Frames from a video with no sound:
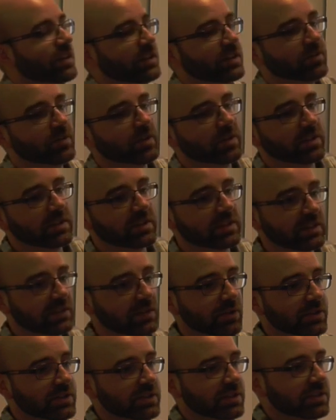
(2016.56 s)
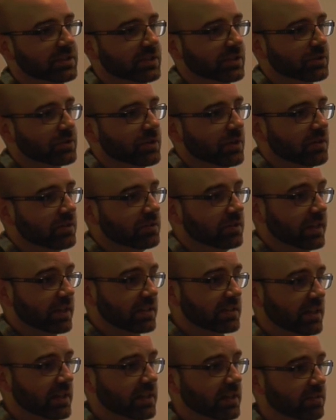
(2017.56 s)
You've got this endogenous control,
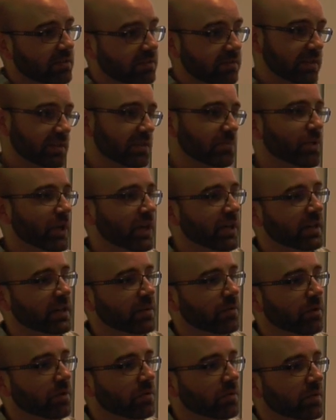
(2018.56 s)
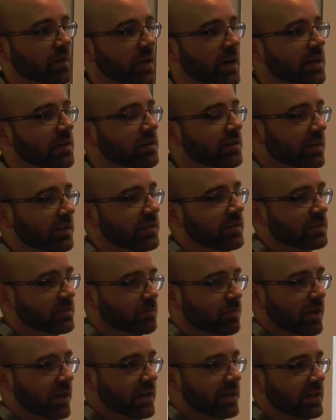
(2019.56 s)
executive. There's a brain network for that, and there's
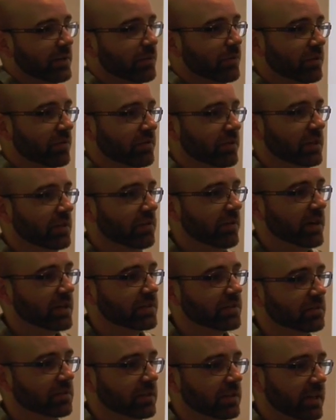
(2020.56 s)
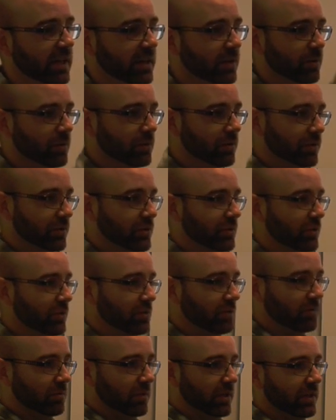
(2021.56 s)
a brain network for the arousal, and they all
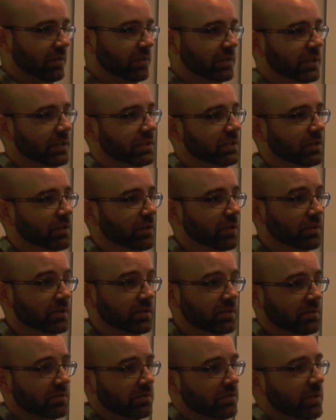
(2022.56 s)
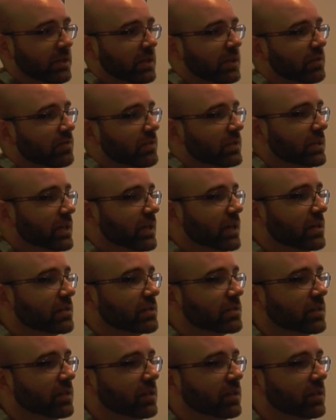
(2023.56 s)
control where your attention goes on any given task.